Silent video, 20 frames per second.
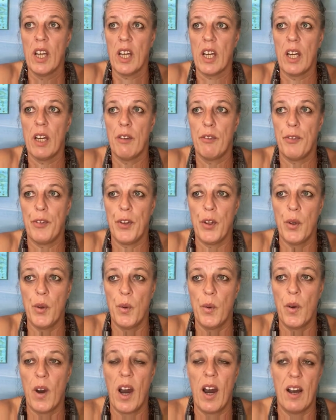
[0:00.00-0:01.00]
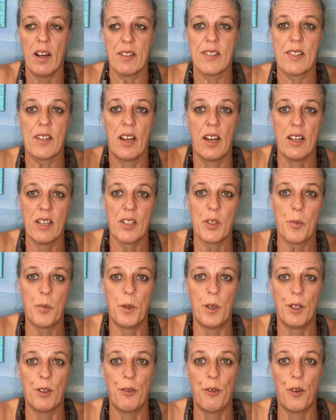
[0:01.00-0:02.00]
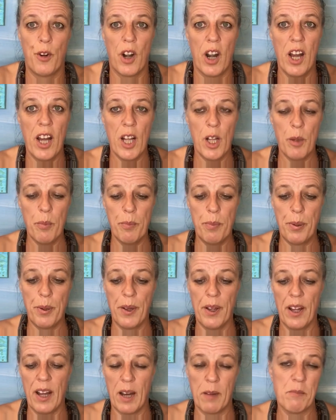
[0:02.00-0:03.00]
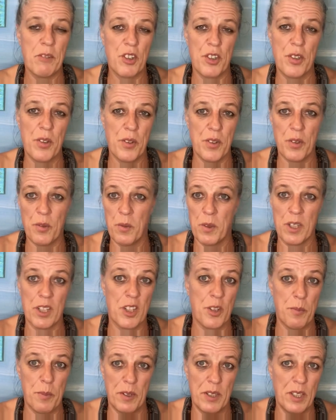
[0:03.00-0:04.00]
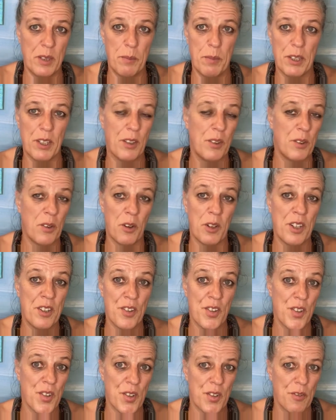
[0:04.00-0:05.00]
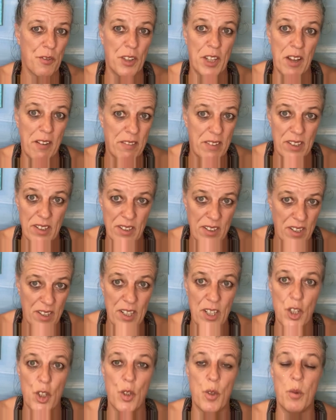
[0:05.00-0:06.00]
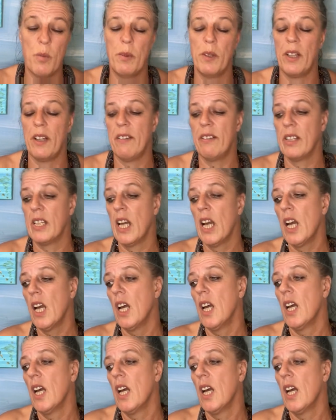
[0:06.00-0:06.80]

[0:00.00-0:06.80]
if you ask spirit for help, I'm just using the word spirit, but insert whatever it is you believe in,